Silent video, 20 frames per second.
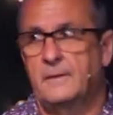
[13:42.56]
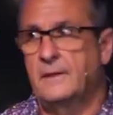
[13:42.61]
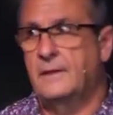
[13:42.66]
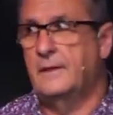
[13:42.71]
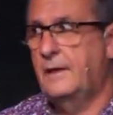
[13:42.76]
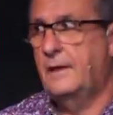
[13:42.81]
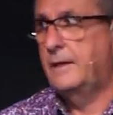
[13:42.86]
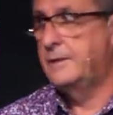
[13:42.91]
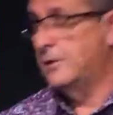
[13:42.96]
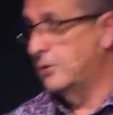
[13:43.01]

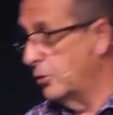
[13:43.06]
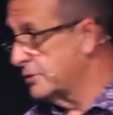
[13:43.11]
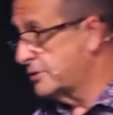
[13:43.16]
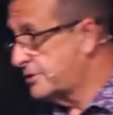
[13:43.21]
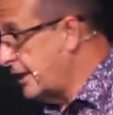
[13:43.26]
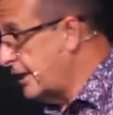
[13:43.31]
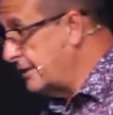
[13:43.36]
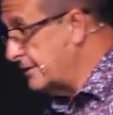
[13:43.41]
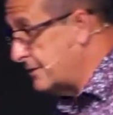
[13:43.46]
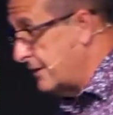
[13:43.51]
And the Lord
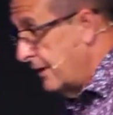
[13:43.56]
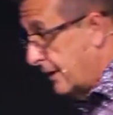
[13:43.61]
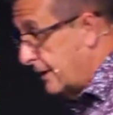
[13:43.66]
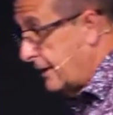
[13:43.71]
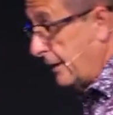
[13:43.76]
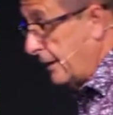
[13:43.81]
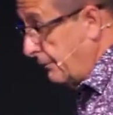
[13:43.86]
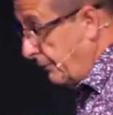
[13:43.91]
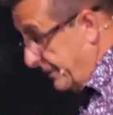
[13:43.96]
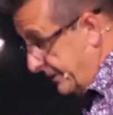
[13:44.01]
says,
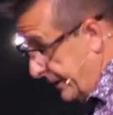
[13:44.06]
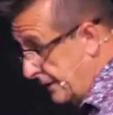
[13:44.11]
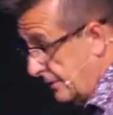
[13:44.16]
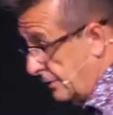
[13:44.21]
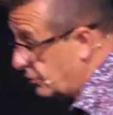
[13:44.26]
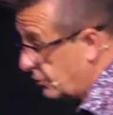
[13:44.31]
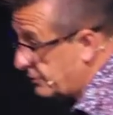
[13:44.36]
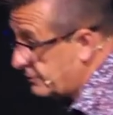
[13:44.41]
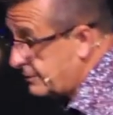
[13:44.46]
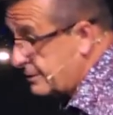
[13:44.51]
and one day the
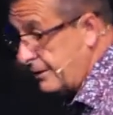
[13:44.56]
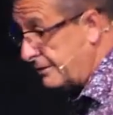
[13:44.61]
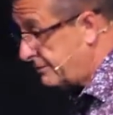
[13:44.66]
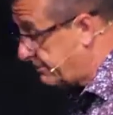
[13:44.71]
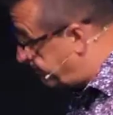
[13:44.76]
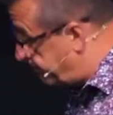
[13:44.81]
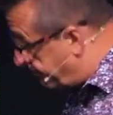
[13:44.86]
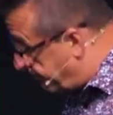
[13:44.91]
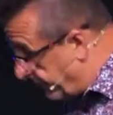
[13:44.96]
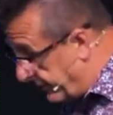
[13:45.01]
Lord says,
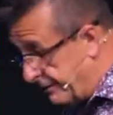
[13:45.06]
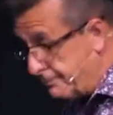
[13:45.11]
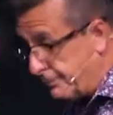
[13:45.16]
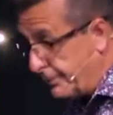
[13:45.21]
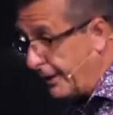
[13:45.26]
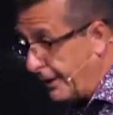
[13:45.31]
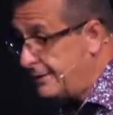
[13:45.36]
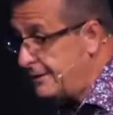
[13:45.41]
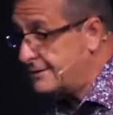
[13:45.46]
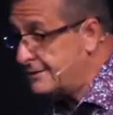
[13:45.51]
very
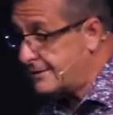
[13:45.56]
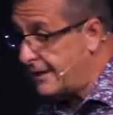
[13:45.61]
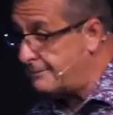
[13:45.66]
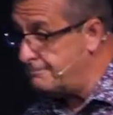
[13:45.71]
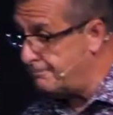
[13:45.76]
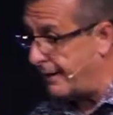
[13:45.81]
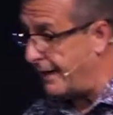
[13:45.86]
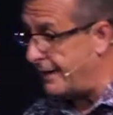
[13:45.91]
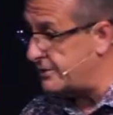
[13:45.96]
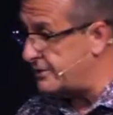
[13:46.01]
plainly said,
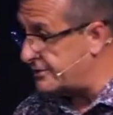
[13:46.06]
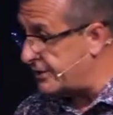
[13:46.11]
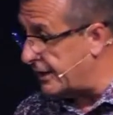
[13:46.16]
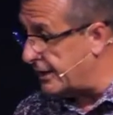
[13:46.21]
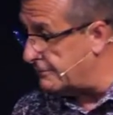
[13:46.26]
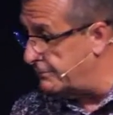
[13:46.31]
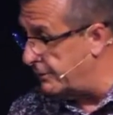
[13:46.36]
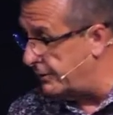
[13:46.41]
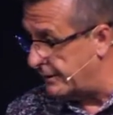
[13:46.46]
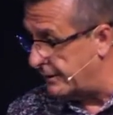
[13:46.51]
buy the stinking
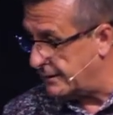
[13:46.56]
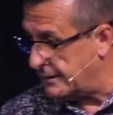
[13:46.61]
building.